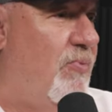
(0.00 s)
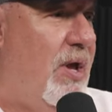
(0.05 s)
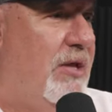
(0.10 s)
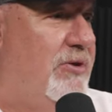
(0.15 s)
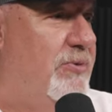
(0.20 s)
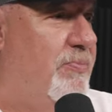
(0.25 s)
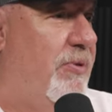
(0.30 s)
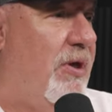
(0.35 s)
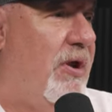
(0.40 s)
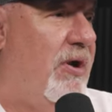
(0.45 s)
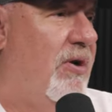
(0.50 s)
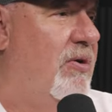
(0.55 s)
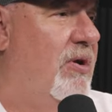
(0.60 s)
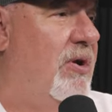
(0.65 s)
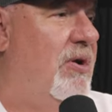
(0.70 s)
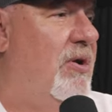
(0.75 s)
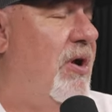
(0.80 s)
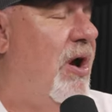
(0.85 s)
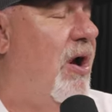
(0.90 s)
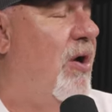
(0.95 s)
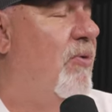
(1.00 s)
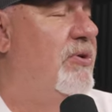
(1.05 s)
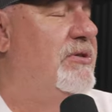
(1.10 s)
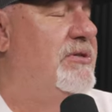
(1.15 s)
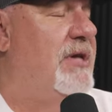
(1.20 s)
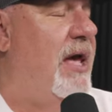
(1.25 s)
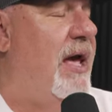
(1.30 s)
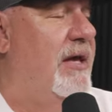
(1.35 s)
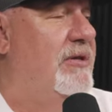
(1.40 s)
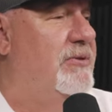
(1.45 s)
wedge player. Oh, yeah.
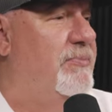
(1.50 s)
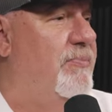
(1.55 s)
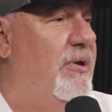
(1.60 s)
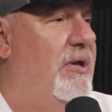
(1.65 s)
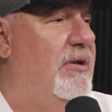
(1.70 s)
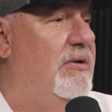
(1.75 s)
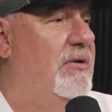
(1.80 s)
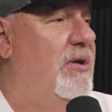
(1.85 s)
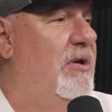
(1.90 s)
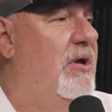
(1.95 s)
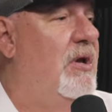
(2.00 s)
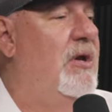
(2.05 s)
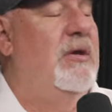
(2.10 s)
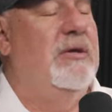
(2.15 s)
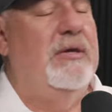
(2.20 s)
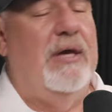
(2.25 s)
Always has. And a been. character.